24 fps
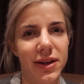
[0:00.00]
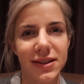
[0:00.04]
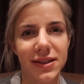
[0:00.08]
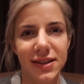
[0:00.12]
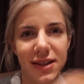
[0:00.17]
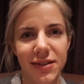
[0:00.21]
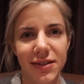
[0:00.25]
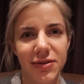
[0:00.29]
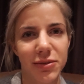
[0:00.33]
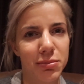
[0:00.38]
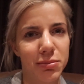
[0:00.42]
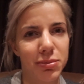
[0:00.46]
I
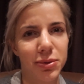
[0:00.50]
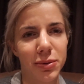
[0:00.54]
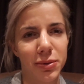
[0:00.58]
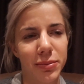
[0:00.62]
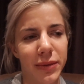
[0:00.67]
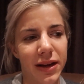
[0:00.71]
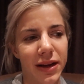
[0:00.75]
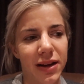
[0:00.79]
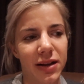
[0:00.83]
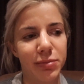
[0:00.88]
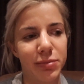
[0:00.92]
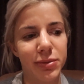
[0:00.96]
didn't even put
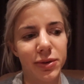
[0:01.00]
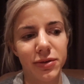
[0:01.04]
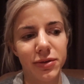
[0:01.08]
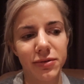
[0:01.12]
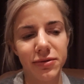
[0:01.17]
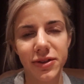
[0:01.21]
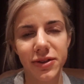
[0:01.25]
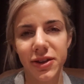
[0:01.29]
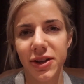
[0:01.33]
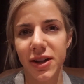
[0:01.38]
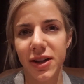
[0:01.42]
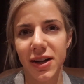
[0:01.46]
makeup on
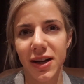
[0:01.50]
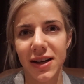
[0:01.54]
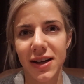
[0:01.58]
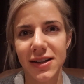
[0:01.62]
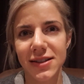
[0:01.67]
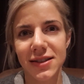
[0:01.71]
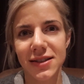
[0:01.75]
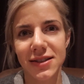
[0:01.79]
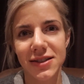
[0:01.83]
for you guys.